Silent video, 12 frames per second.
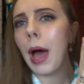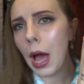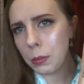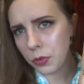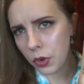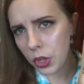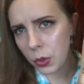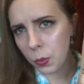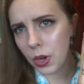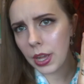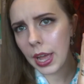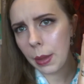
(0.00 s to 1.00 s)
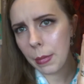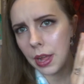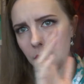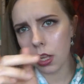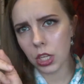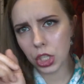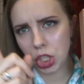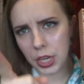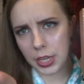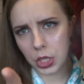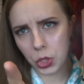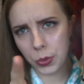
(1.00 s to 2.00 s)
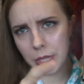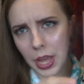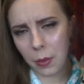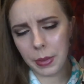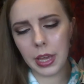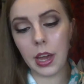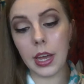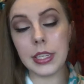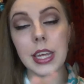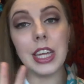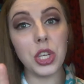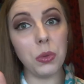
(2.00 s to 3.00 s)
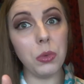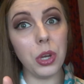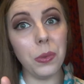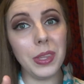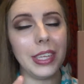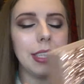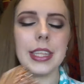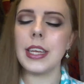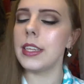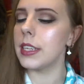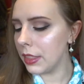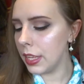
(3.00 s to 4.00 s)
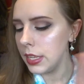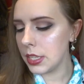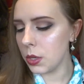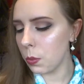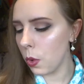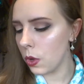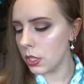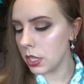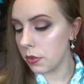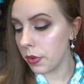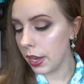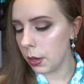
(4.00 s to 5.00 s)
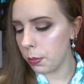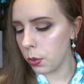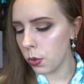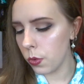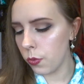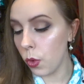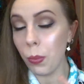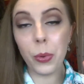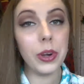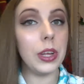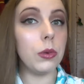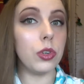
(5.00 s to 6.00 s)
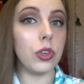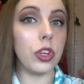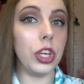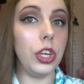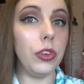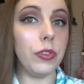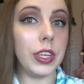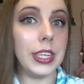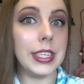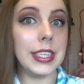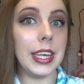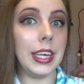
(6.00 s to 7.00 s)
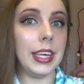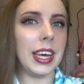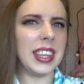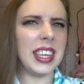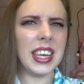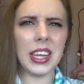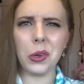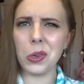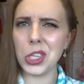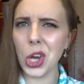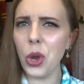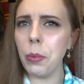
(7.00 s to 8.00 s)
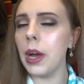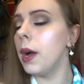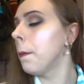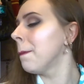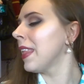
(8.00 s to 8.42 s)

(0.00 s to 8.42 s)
Perhaps volume 1 came out last year. Do tell me, guys. I don't know these things. This was available for pre-order on QVC, I think in October.